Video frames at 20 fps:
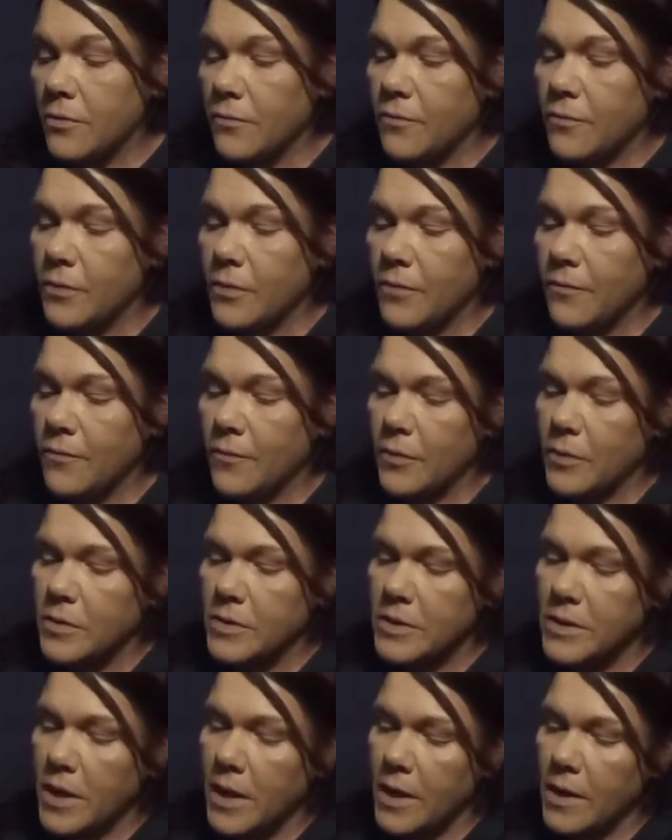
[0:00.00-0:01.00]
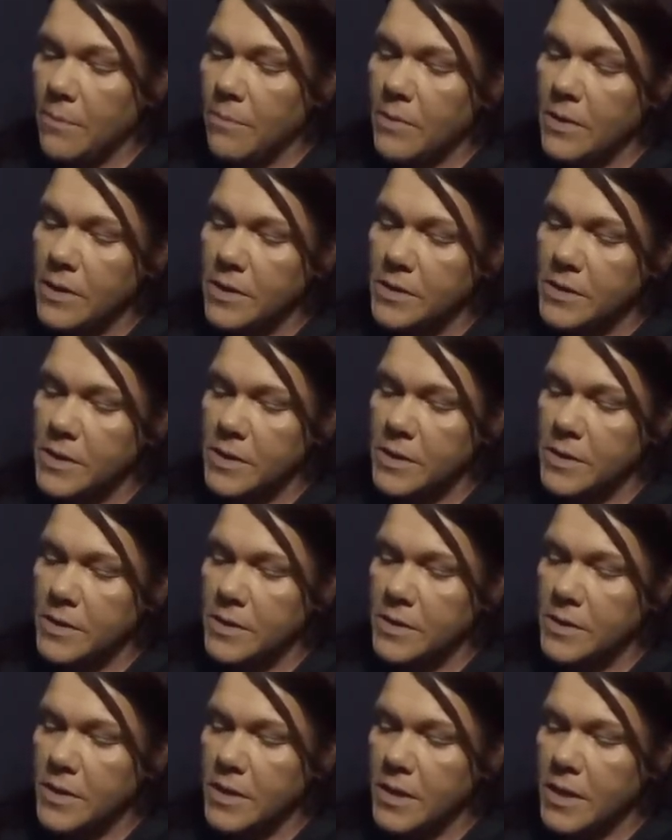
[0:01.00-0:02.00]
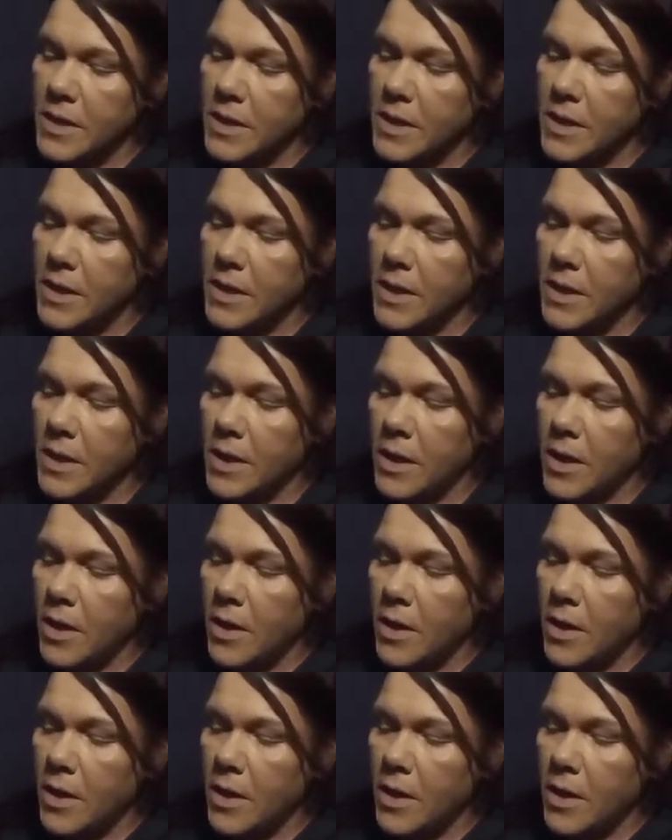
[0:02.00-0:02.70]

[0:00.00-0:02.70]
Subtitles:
for the first time. This is the